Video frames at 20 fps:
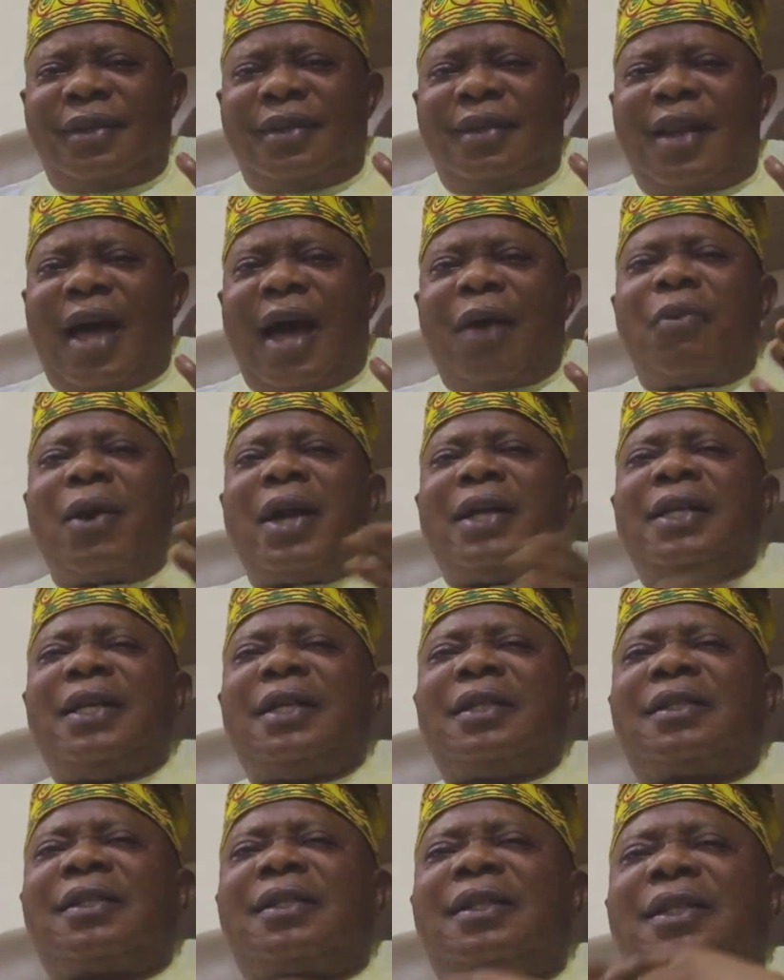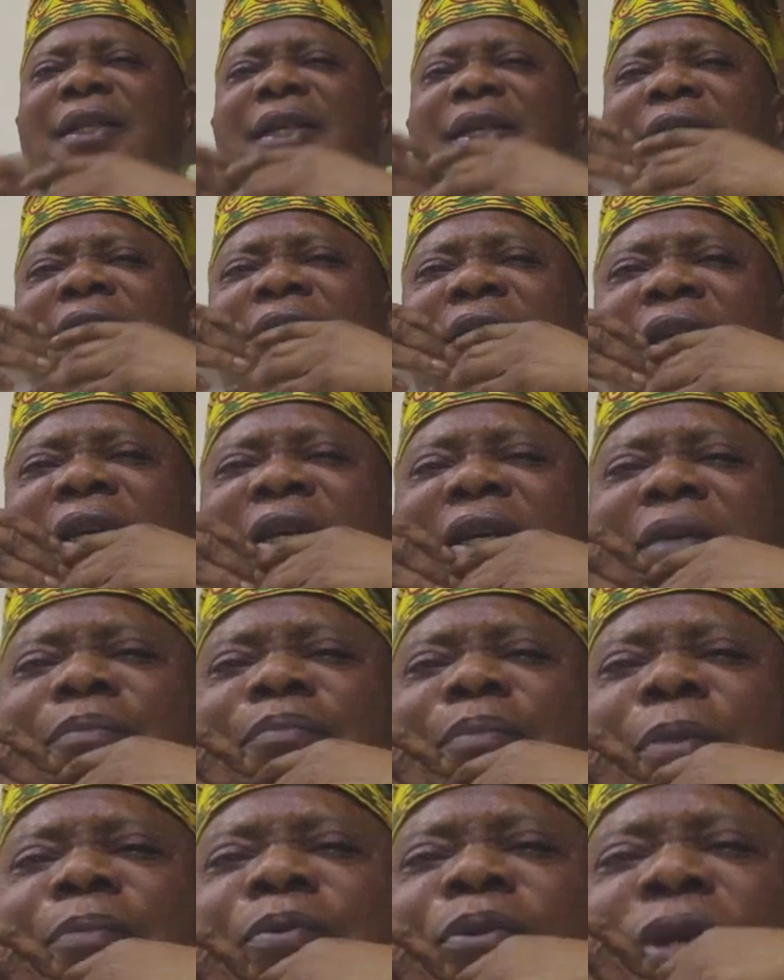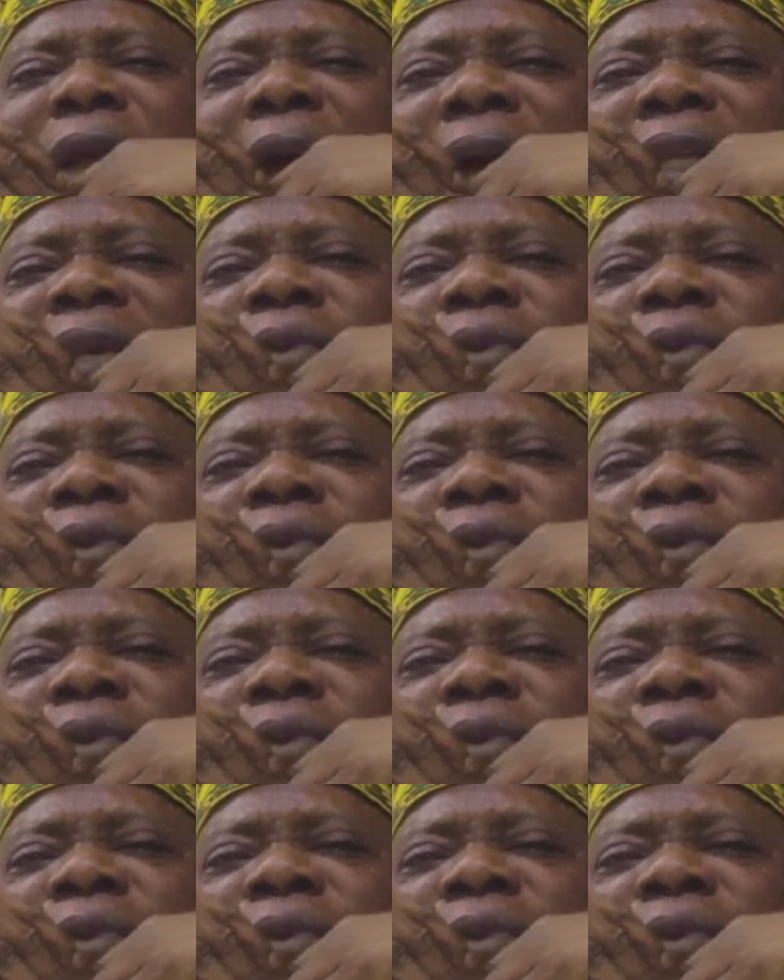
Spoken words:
That when he sees people that he